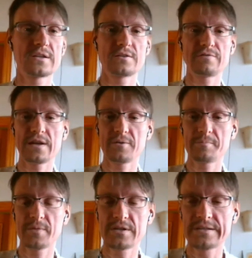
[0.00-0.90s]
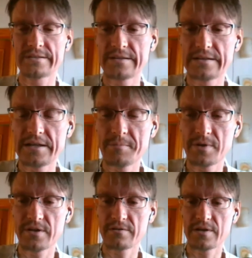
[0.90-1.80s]
in development, a leap
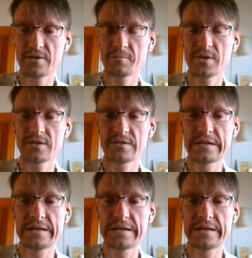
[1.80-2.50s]
in development